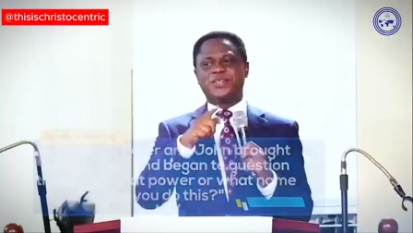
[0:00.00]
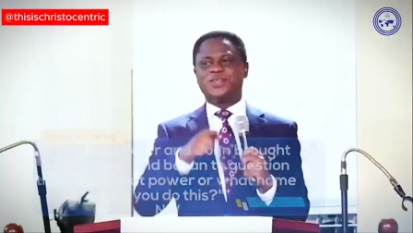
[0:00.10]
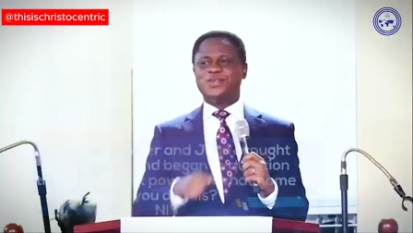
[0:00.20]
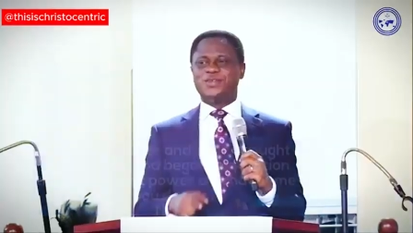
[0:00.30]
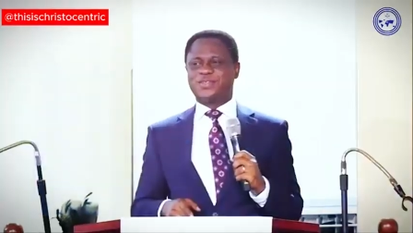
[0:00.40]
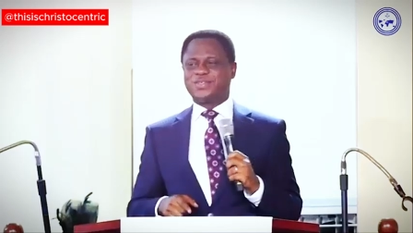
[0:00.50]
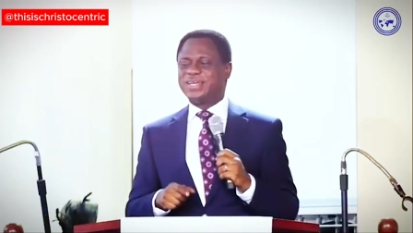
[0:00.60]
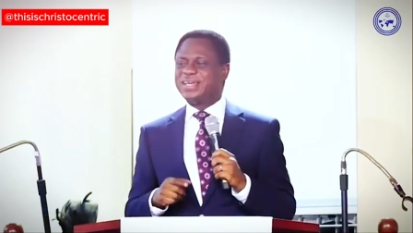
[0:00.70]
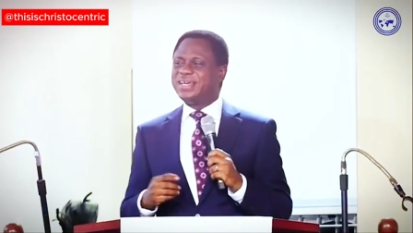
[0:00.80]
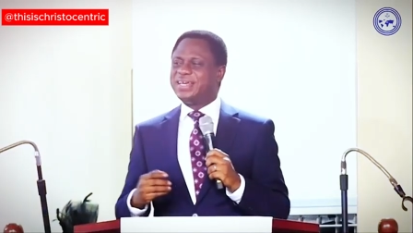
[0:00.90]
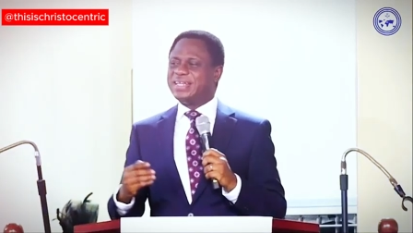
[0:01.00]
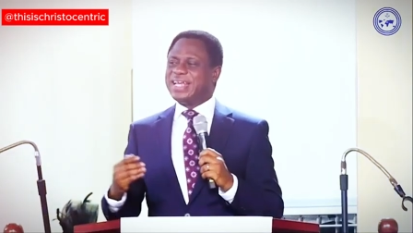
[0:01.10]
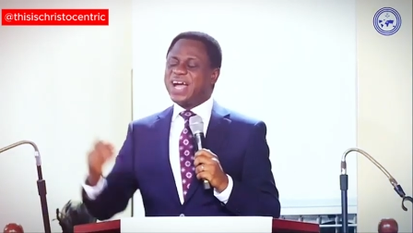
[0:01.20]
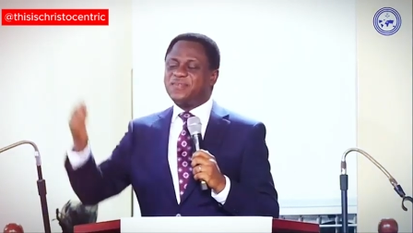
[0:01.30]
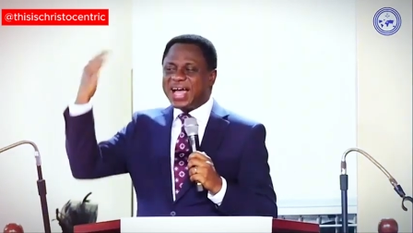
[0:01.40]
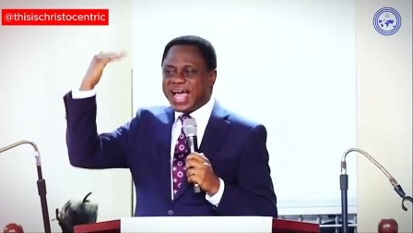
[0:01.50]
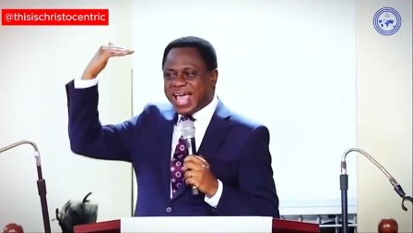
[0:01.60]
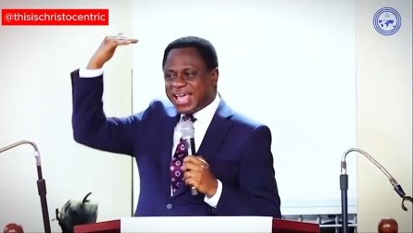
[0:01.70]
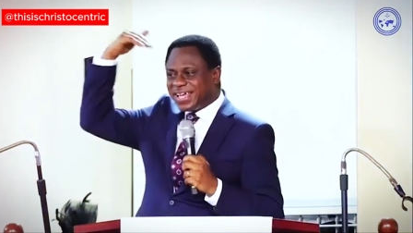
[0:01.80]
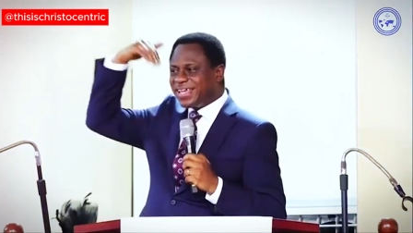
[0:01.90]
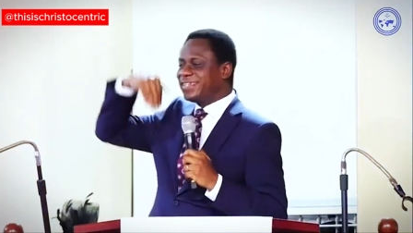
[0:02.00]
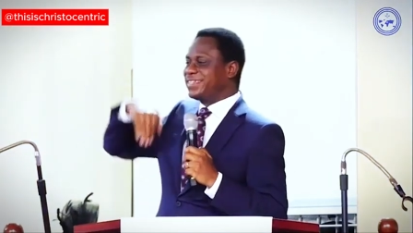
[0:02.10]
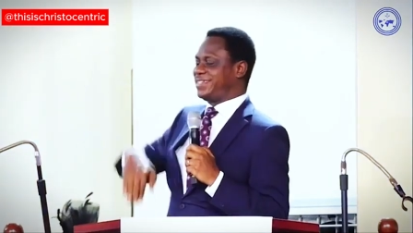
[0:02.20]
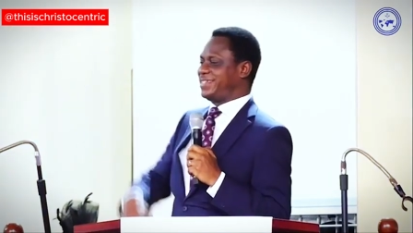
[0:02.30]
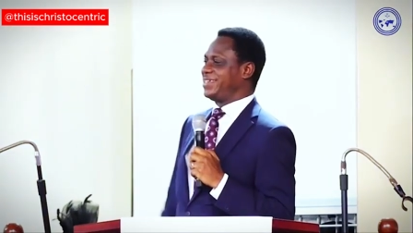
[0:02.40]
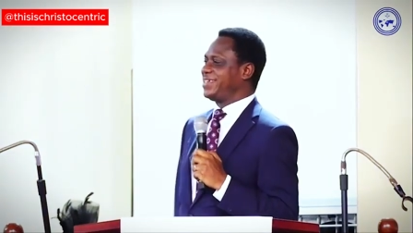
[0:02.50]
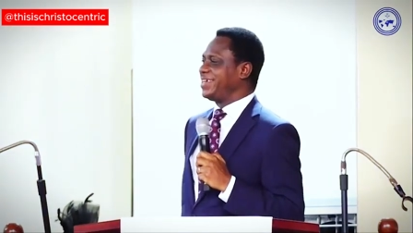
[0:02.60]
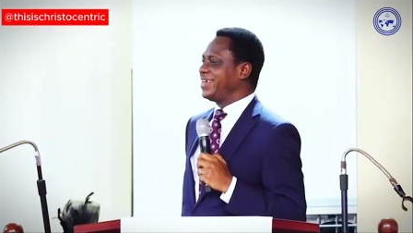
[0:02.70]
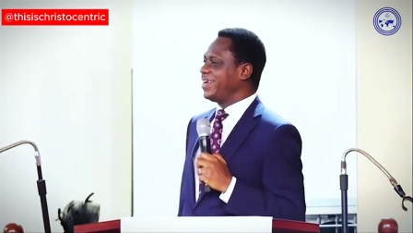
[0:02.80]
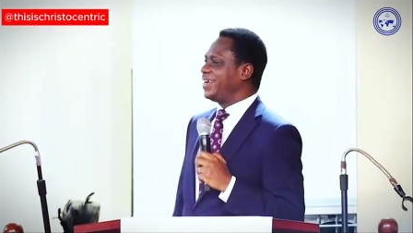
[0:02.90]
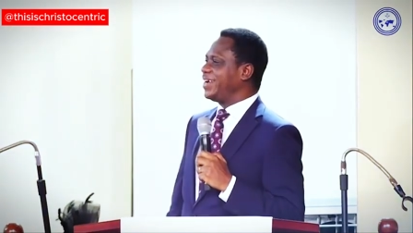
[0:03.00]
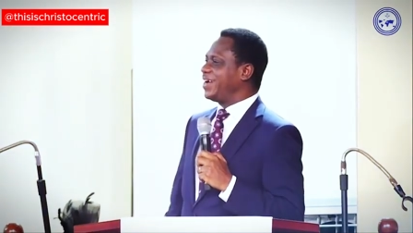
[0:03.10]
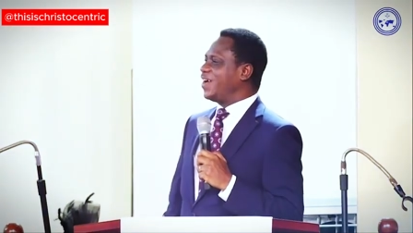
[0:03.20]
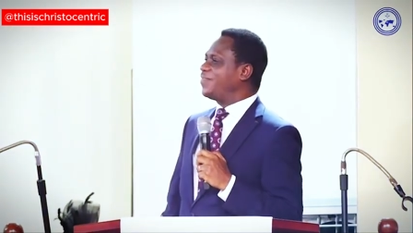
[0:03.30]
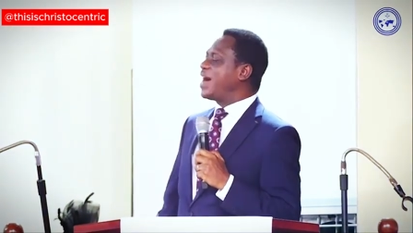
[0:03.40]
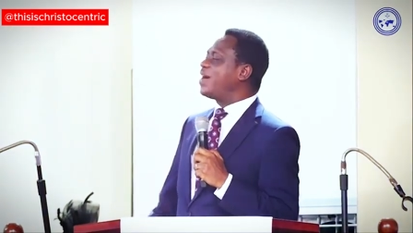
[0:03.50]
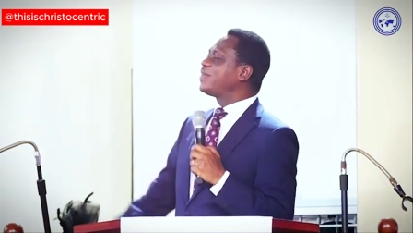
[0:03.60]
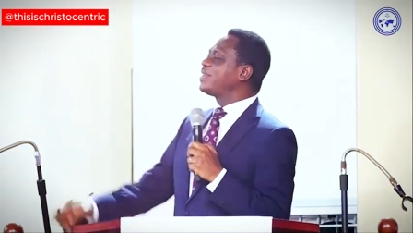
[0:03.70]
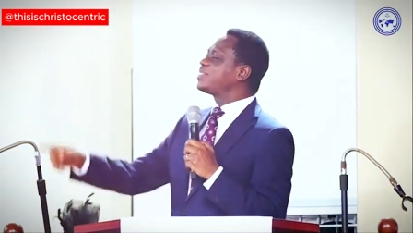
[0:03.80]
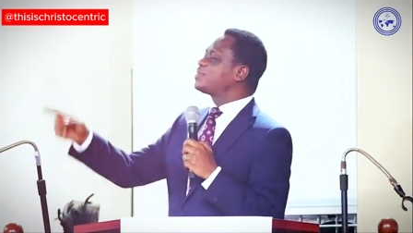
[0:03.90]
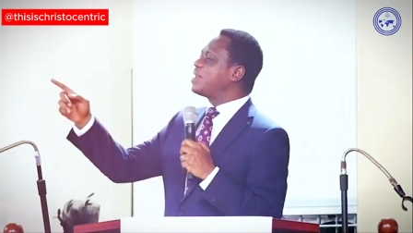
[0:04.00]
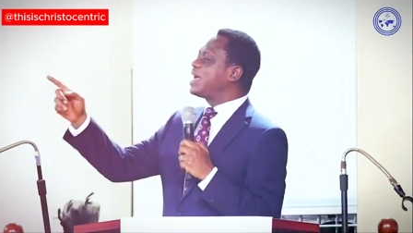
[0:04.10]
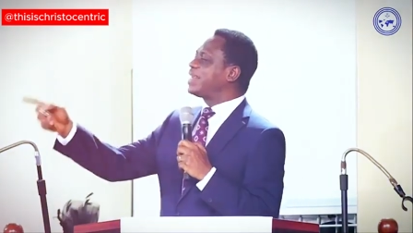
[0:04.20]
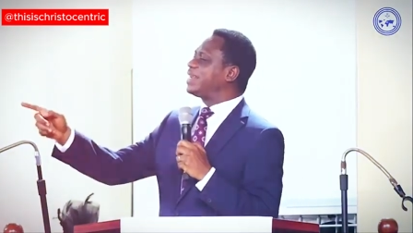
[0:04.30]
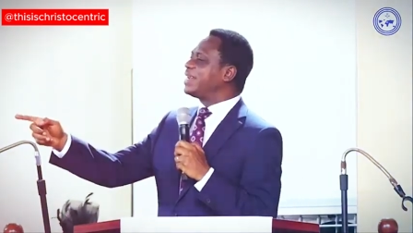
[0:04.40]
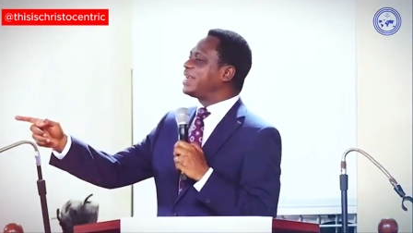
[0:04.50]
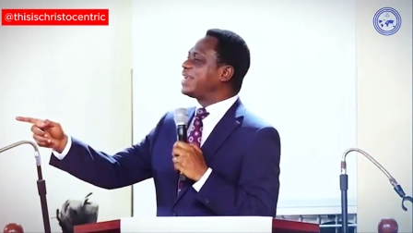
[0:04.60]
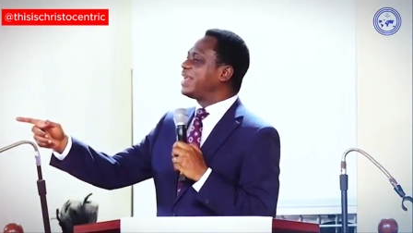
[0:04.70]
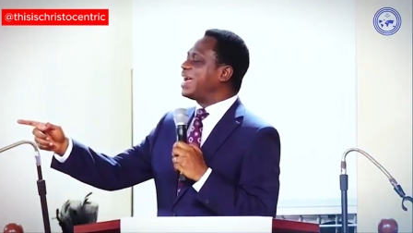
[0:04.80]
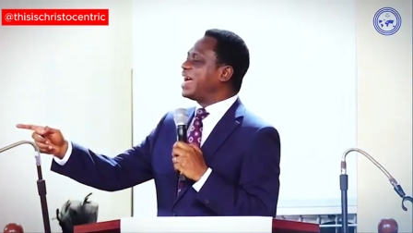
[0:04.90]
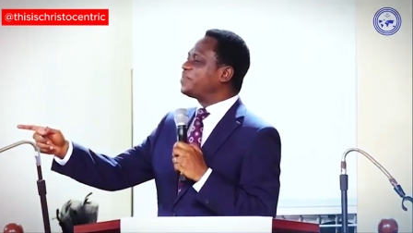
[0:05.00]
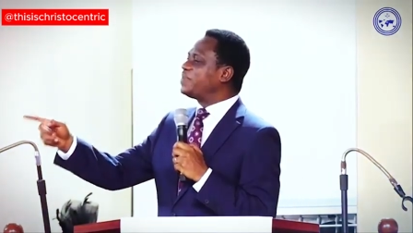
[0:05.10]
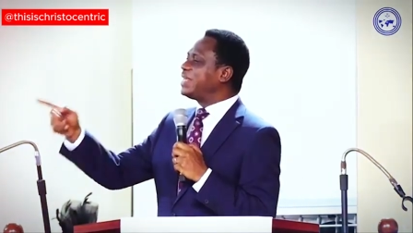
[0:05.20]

the Jews, they have heard of how this man had